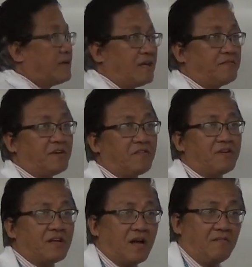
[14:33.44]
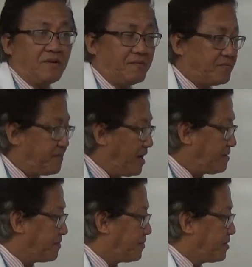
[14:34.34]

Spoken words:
Inferior vena cava, right?